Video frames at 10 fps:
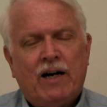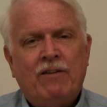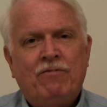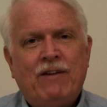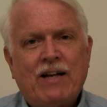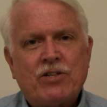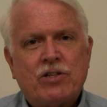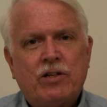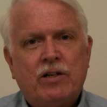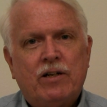
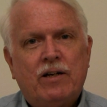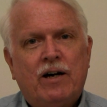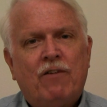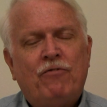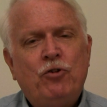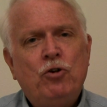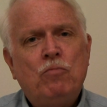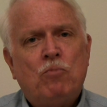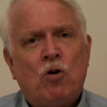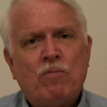invest a
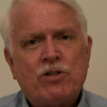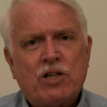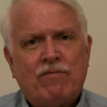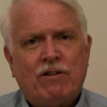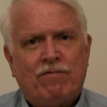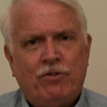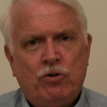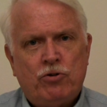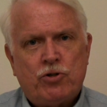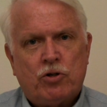few moments of the
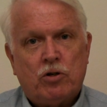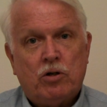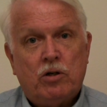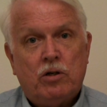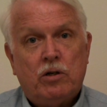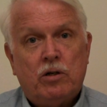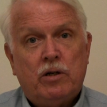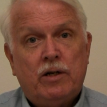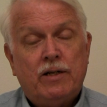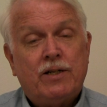future
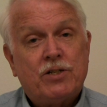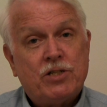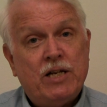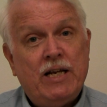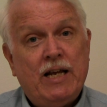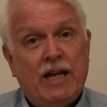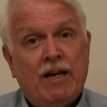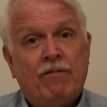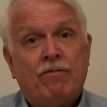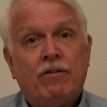to see
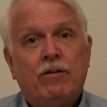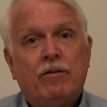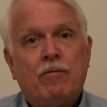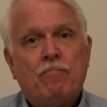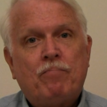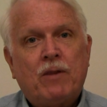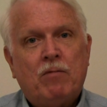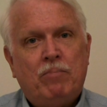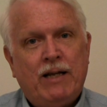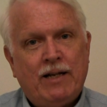if
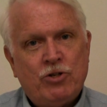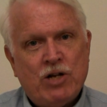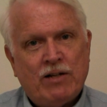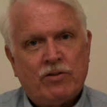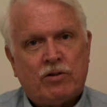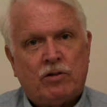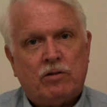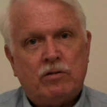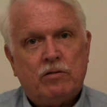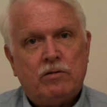being gentle
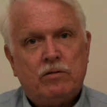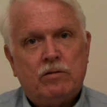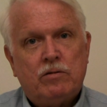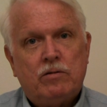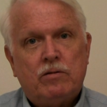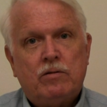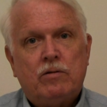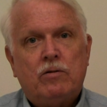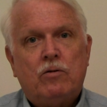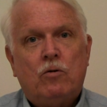
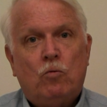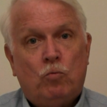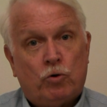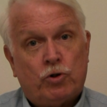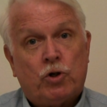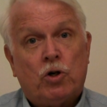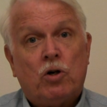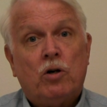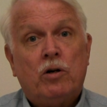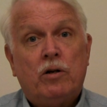will
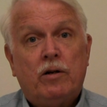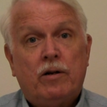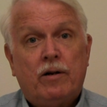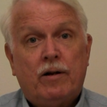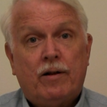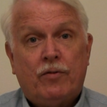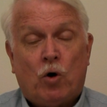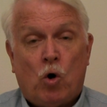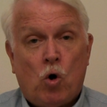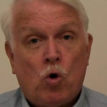turn the
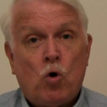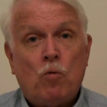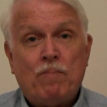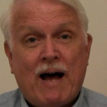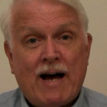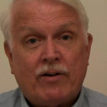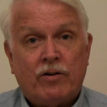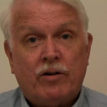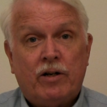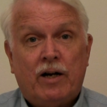whole
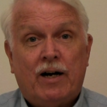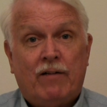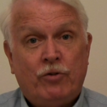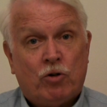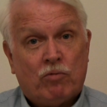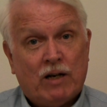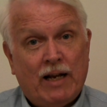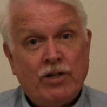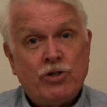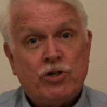pattern of your
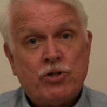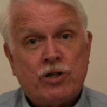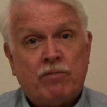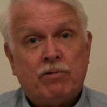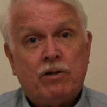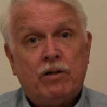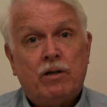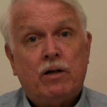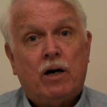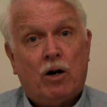relationship
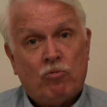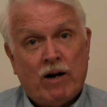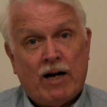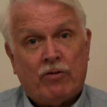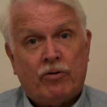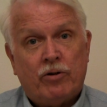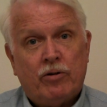around.